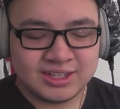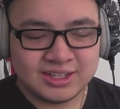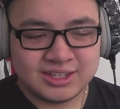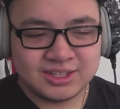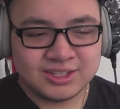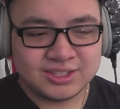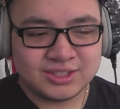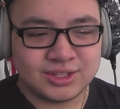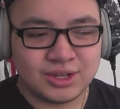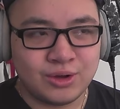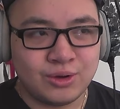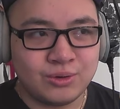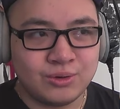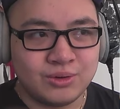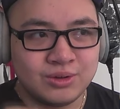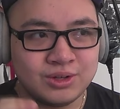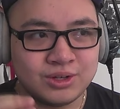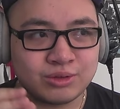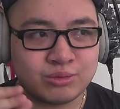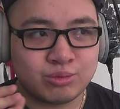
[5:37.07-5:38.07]
So
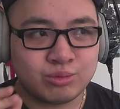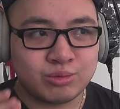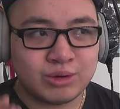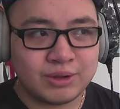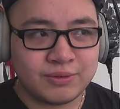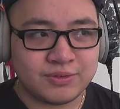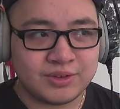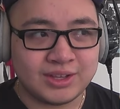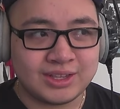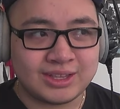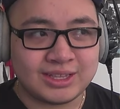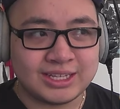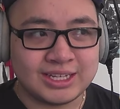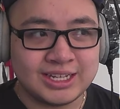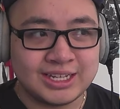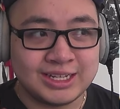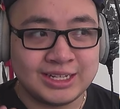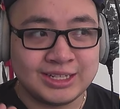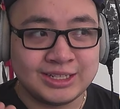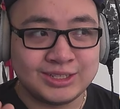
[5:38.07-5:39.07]
Griffith
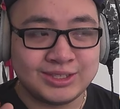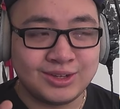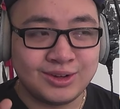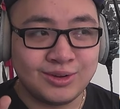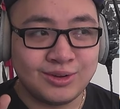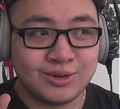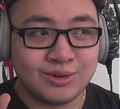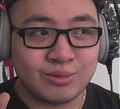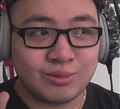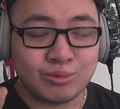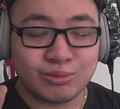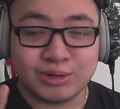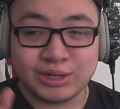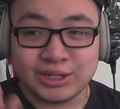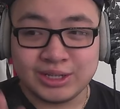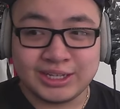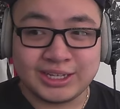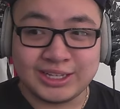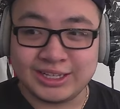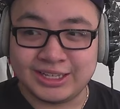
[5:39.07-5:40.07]
is
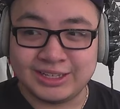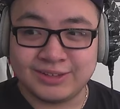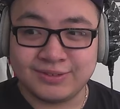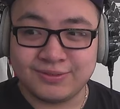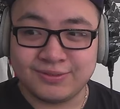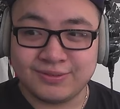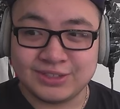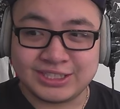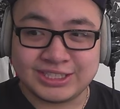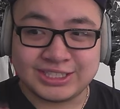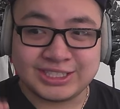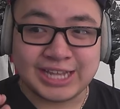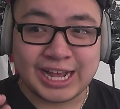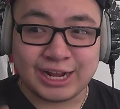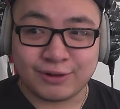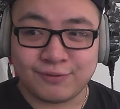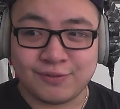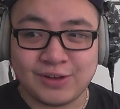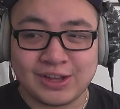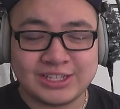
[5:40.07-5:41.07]
really
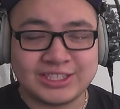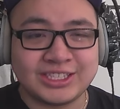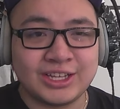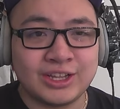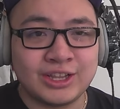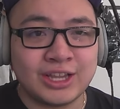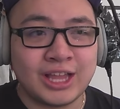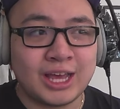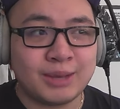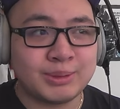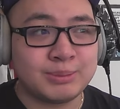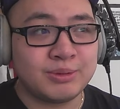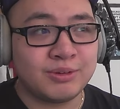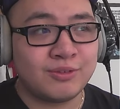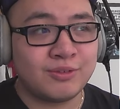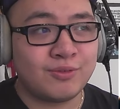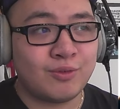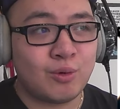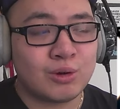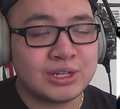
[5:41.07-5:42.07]
sacrificing a lot of people
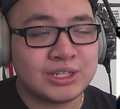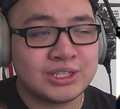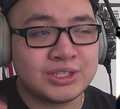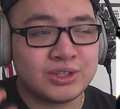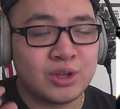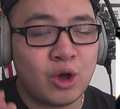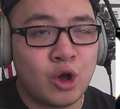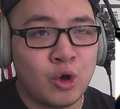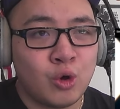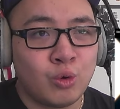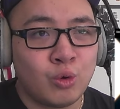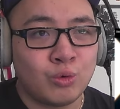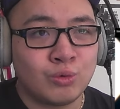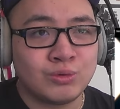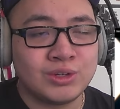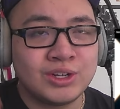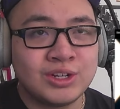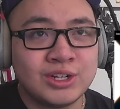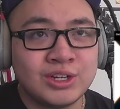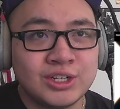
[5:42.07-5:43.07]
for his own
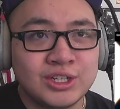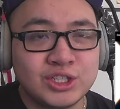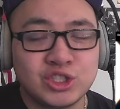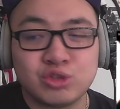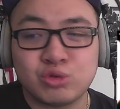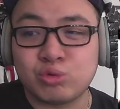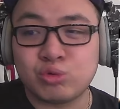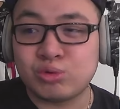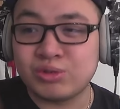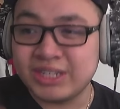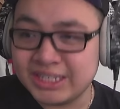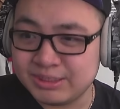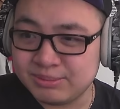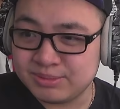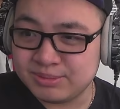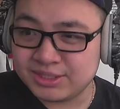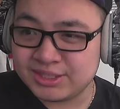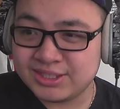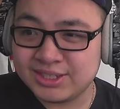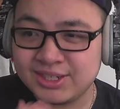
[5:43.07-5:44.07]

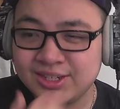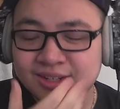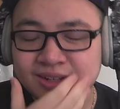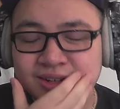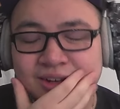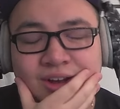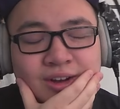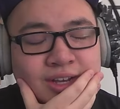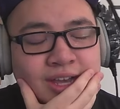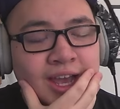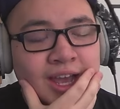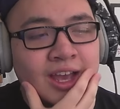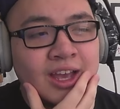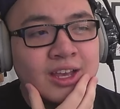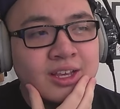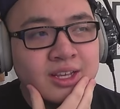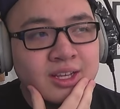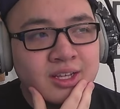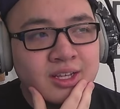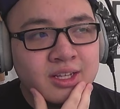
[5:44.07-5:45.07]
dreams. Okay,
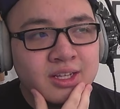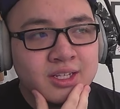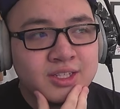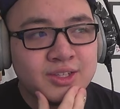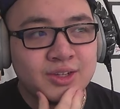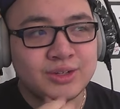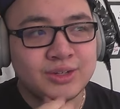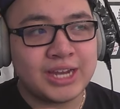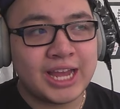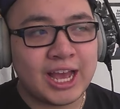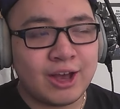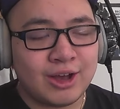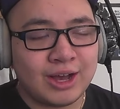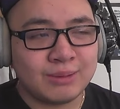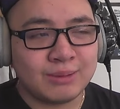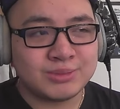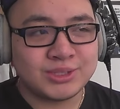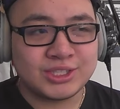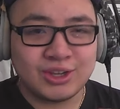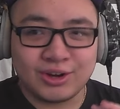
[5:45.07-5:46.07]
so now I'm
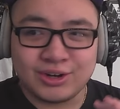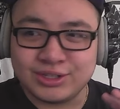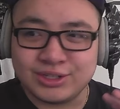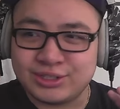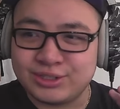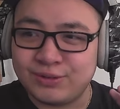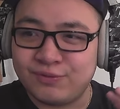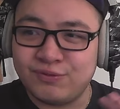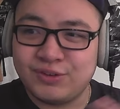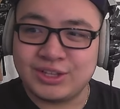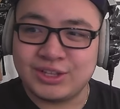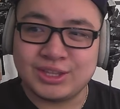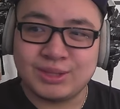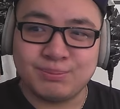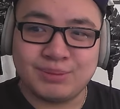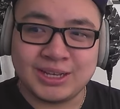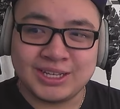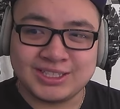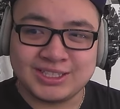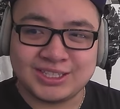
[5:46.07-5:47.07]
starting to fit the
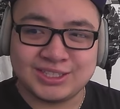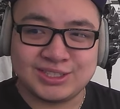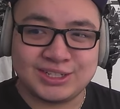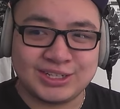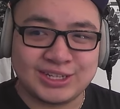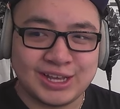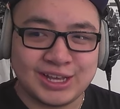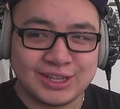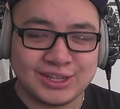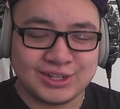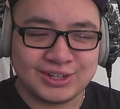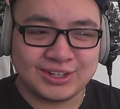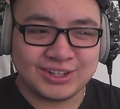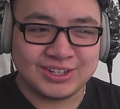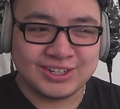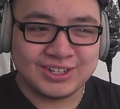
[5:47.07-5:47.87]
pieces together.